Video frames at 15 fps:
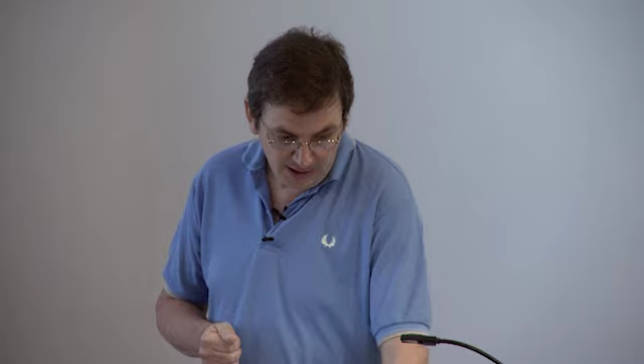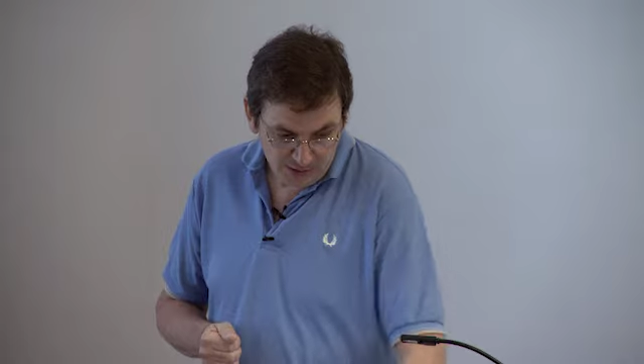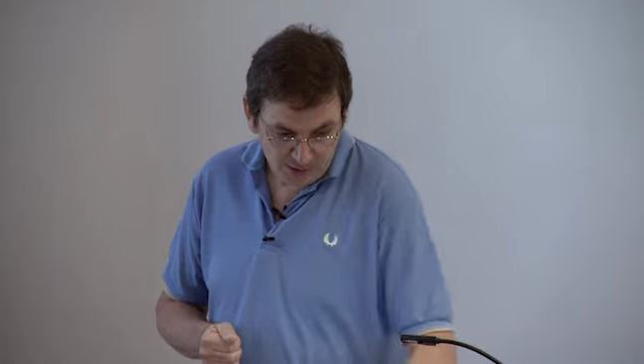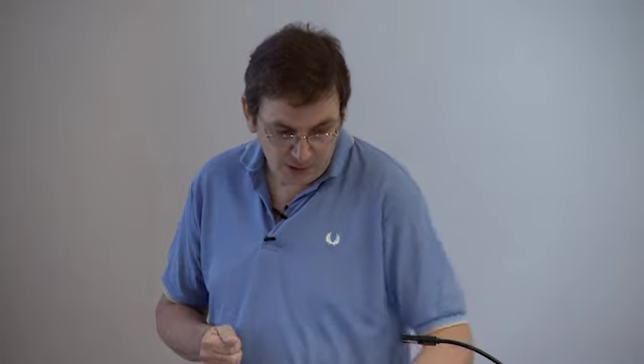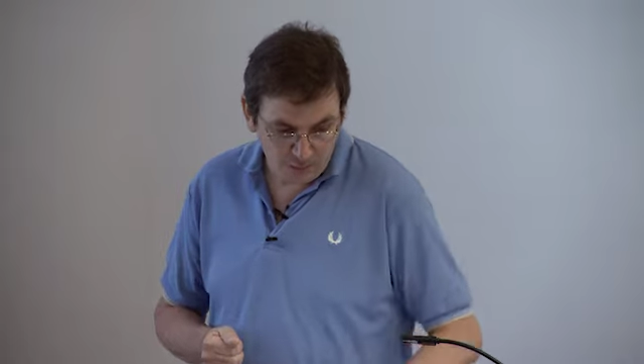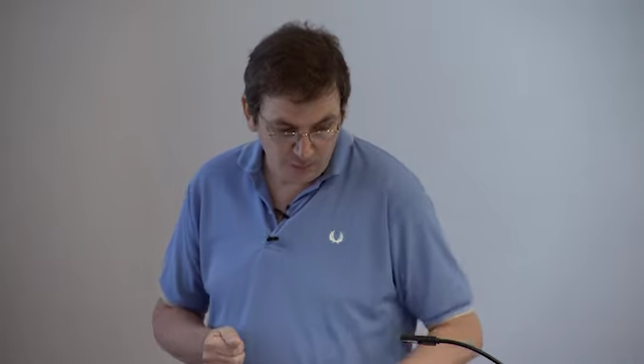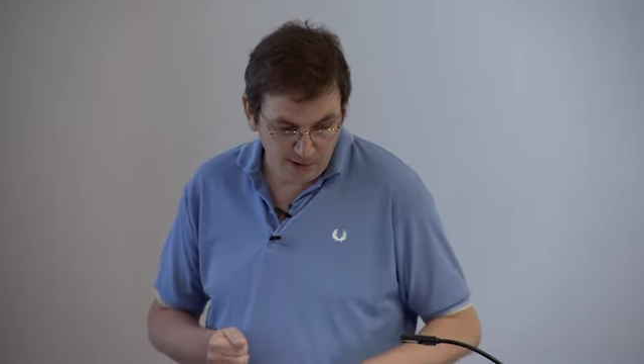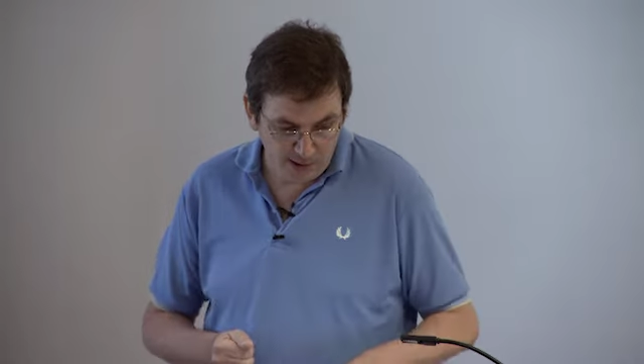
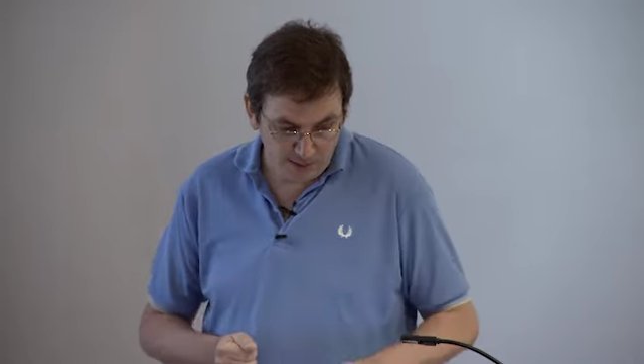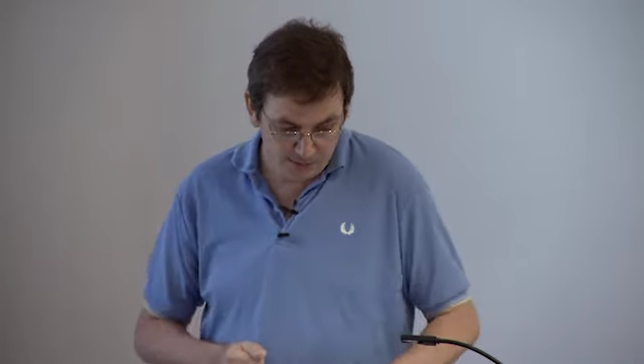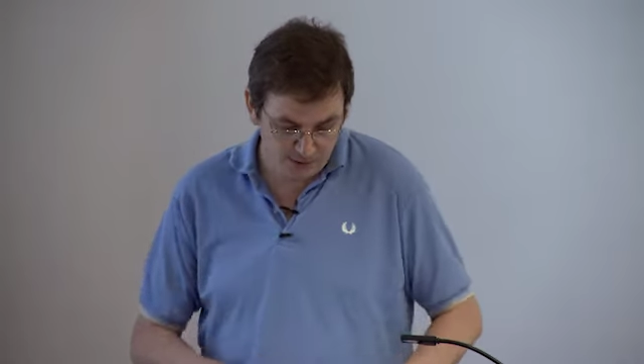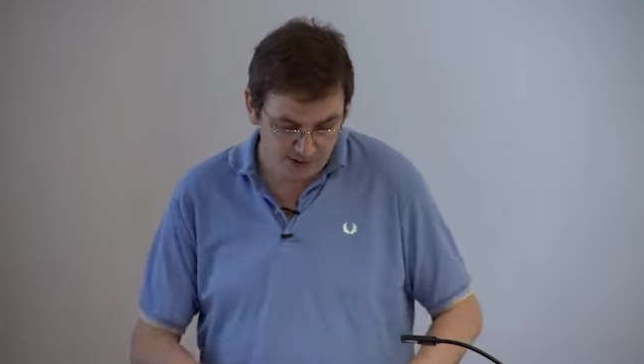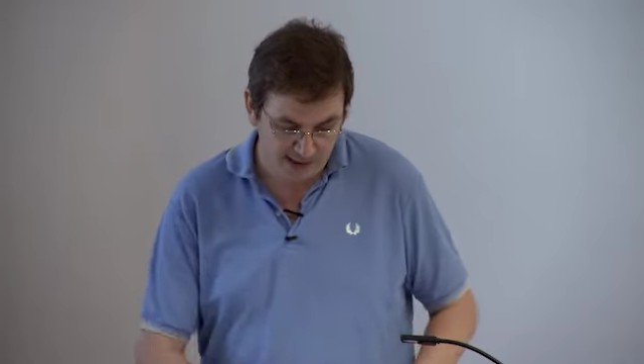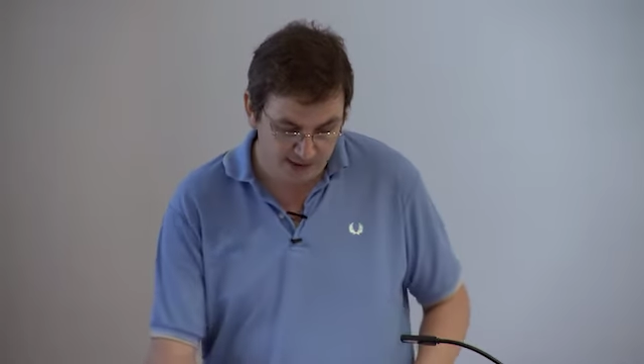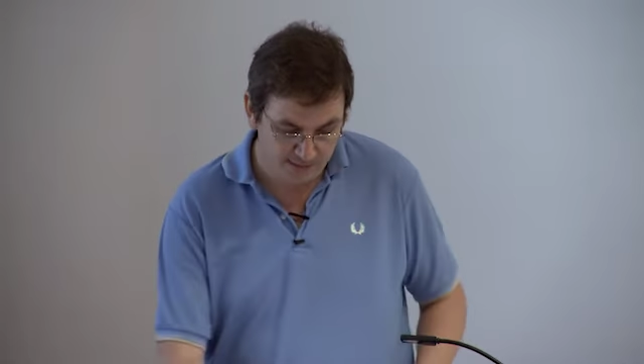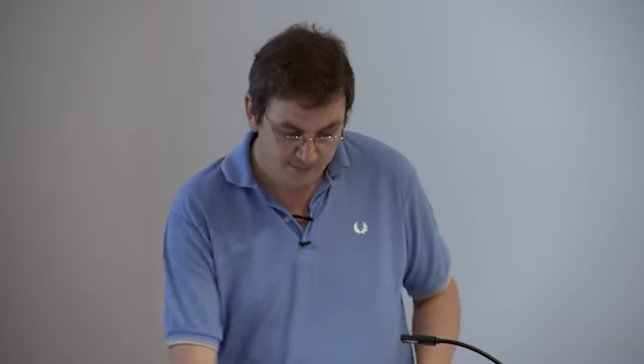So we
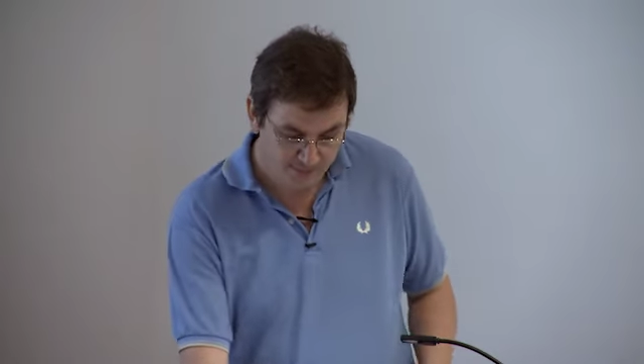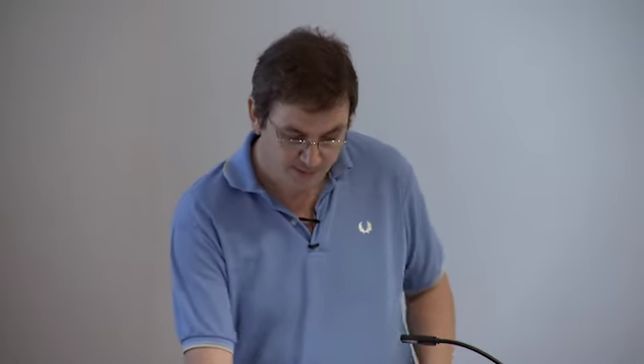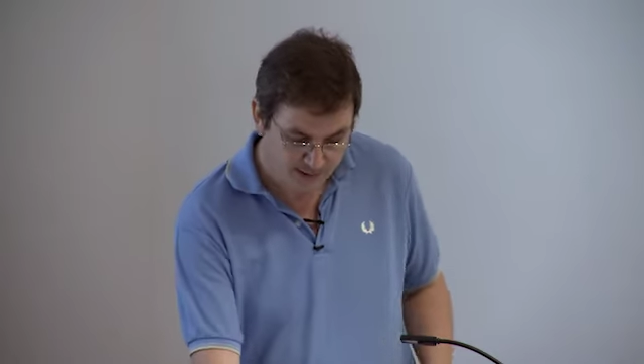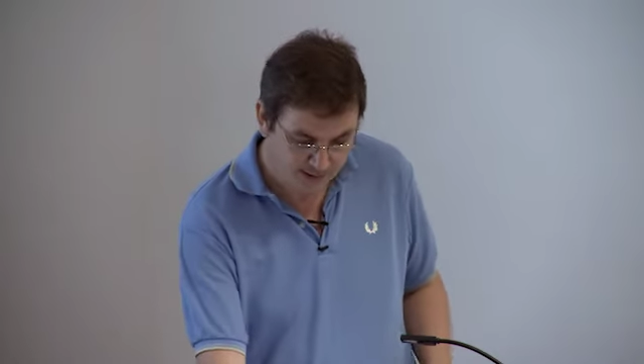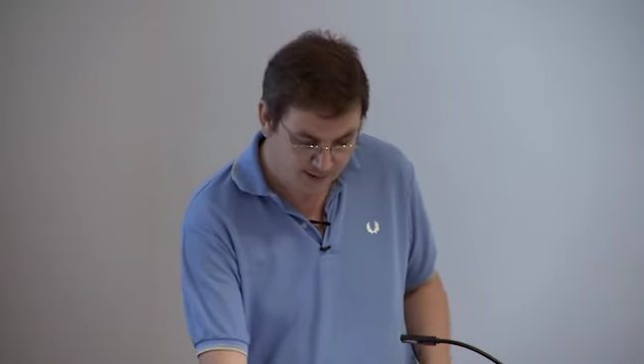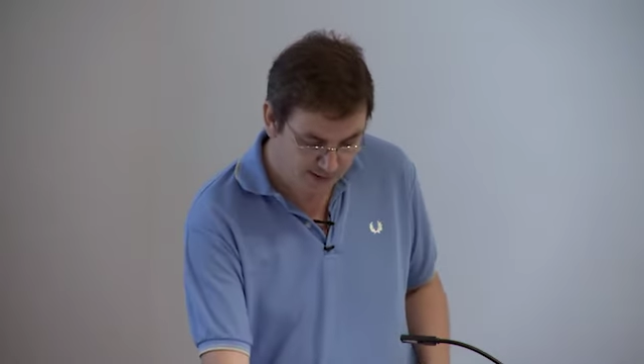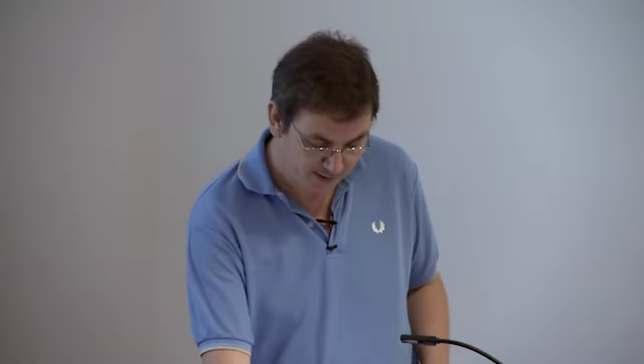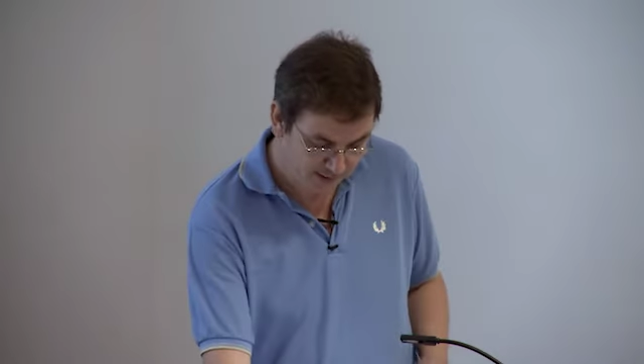also have
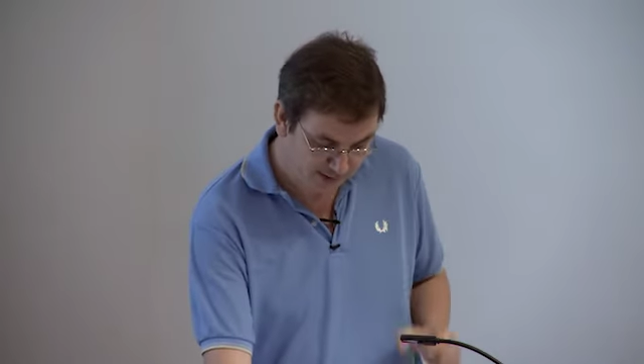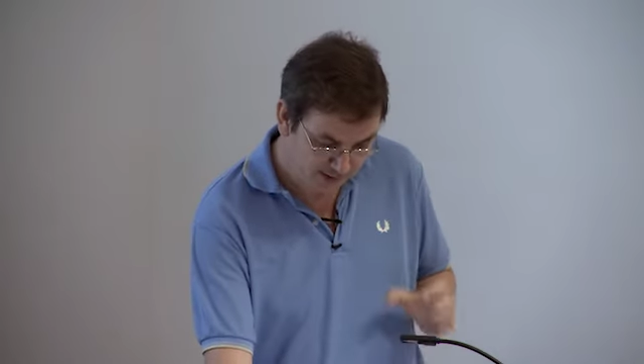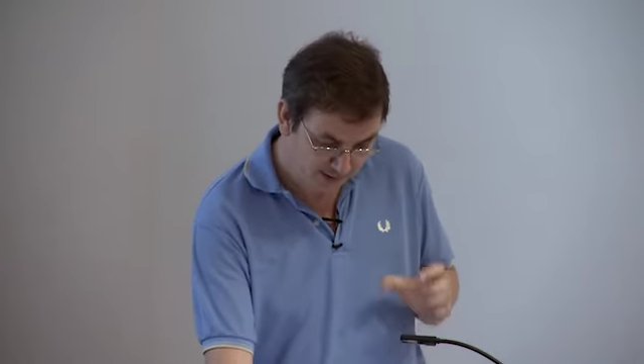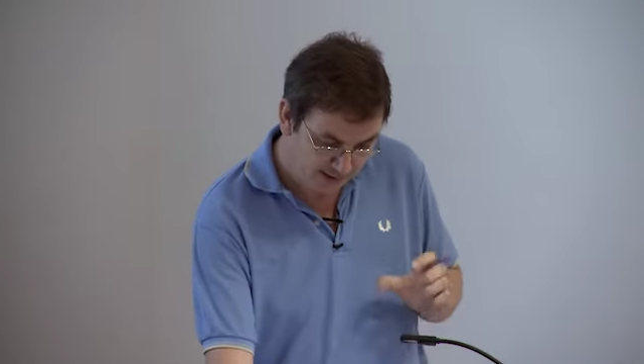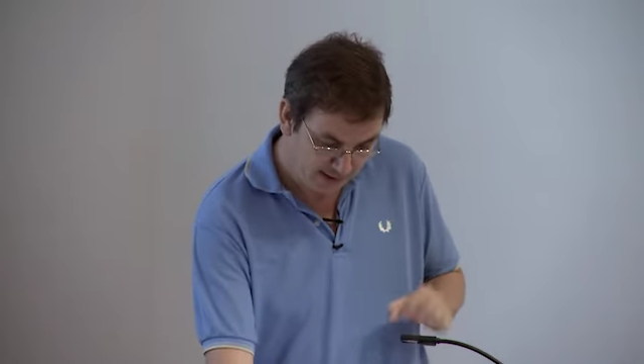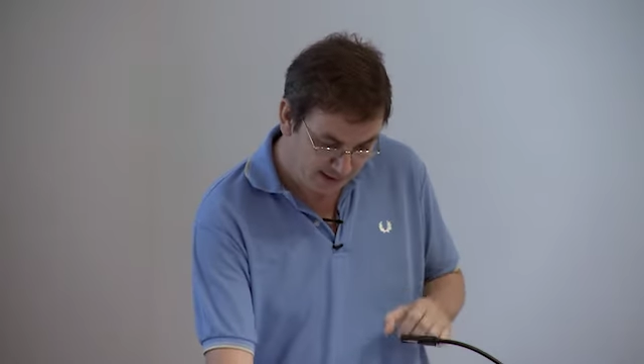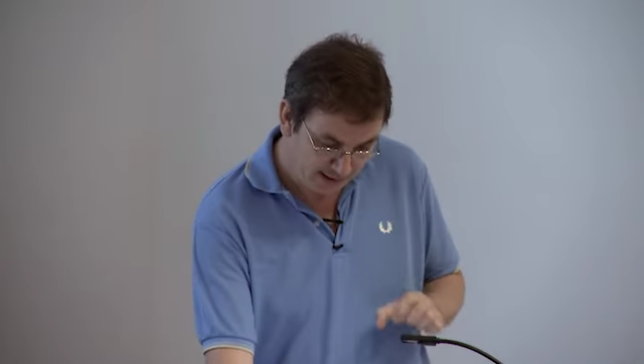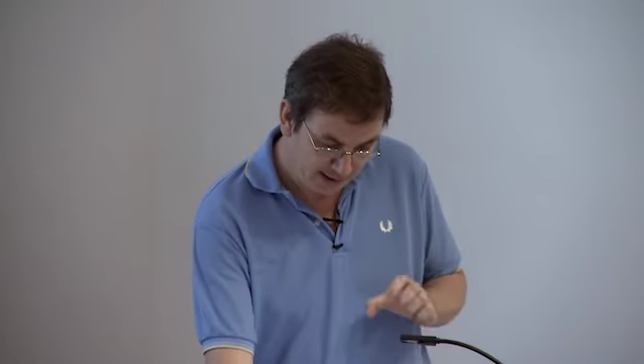
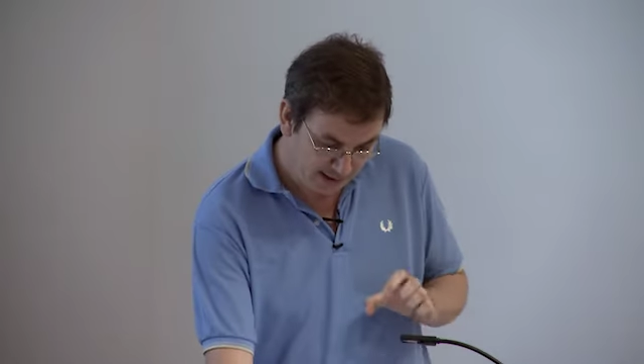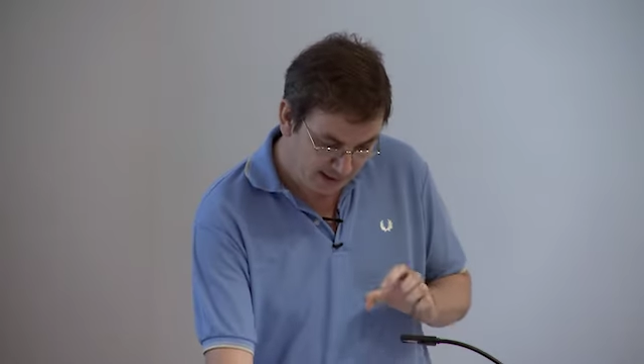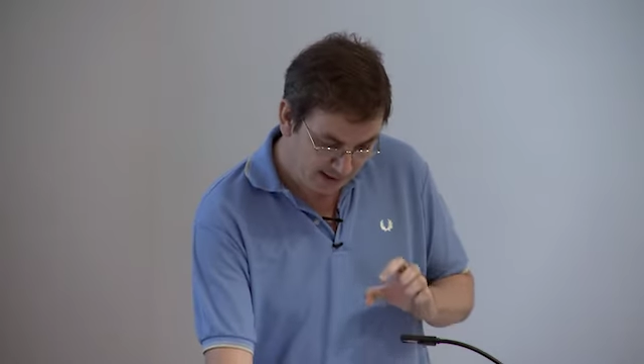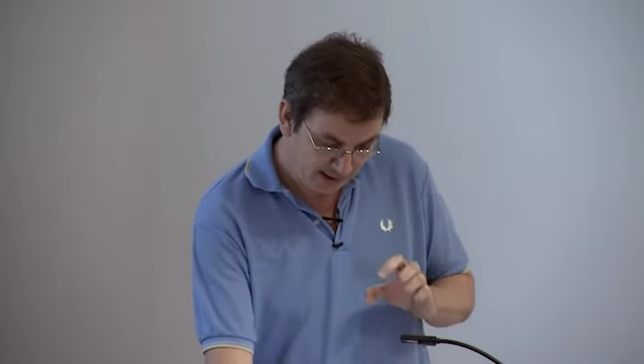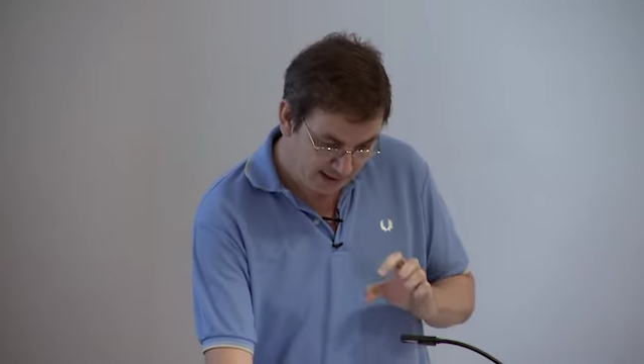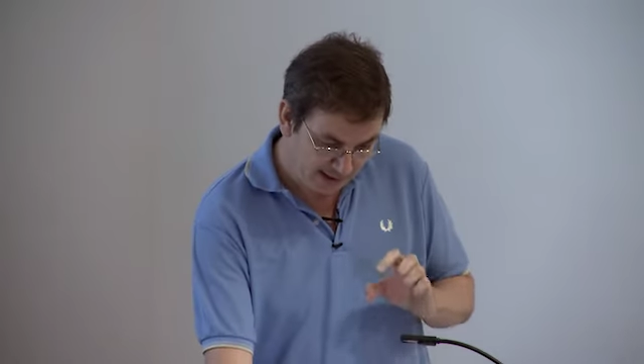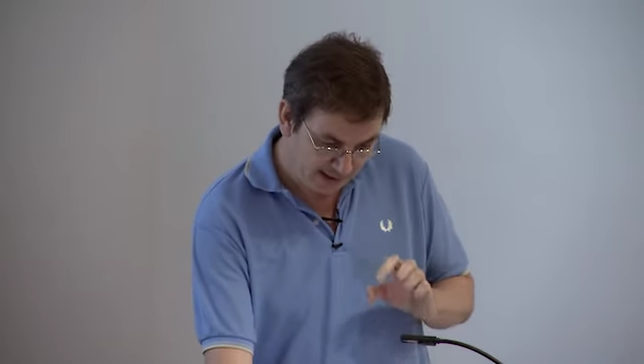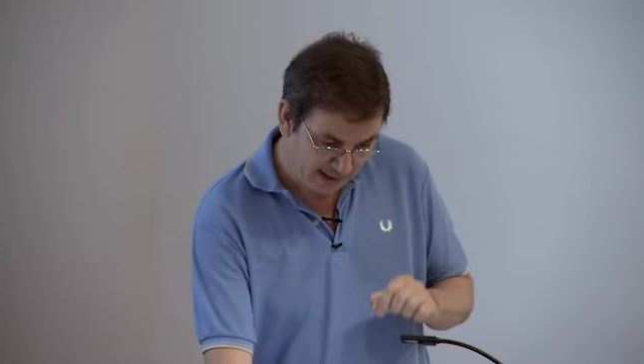certain
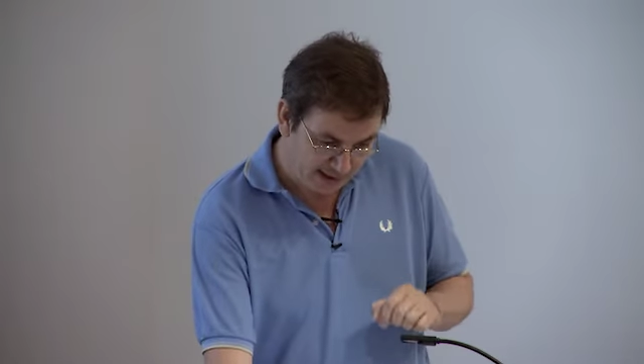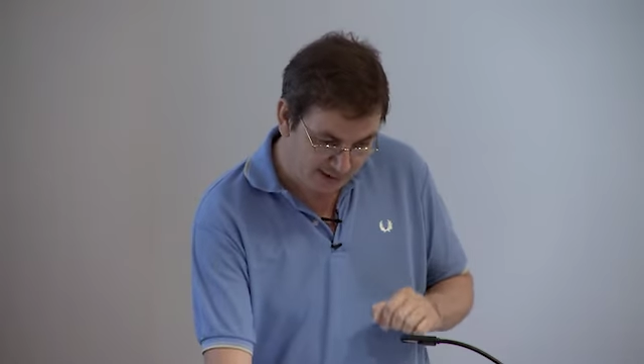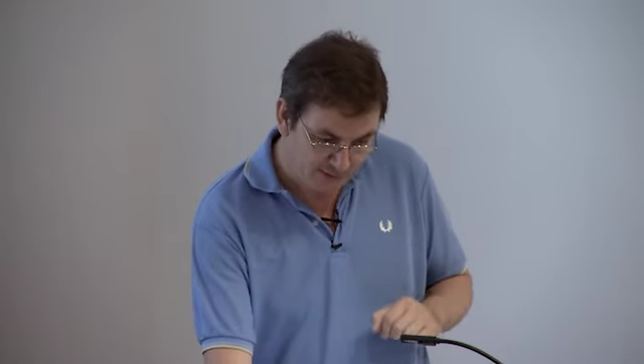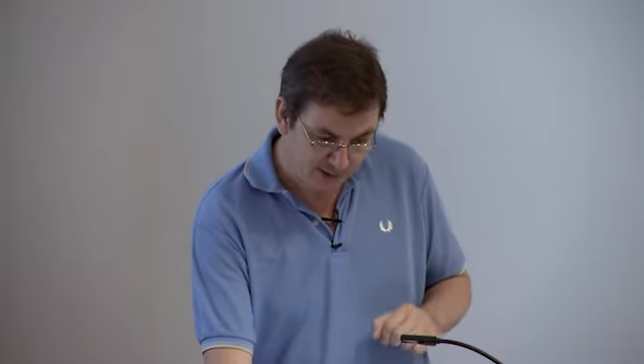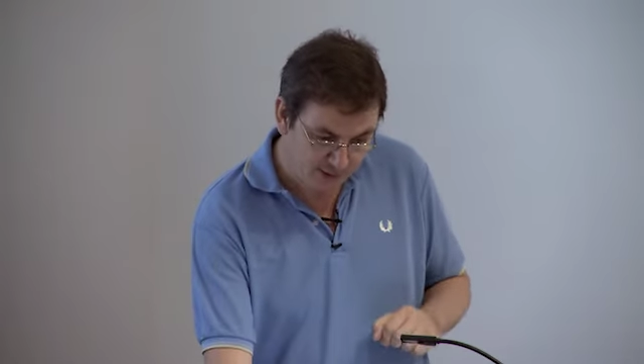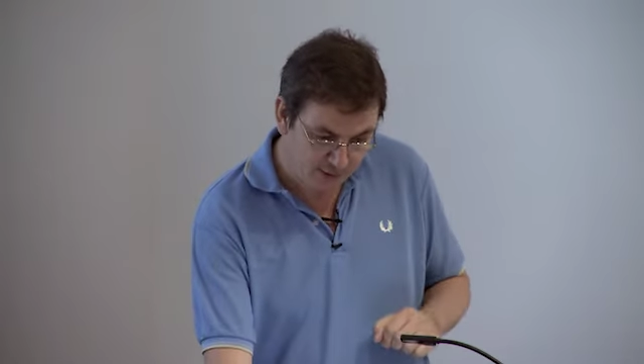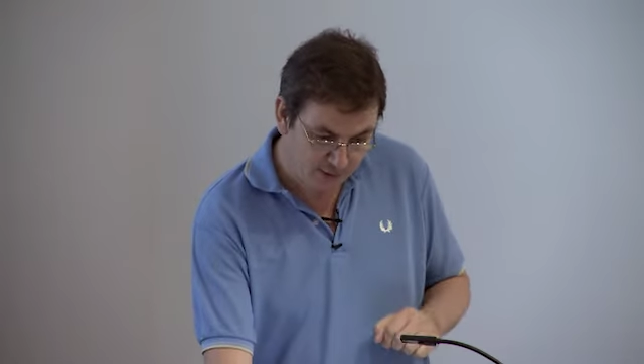elements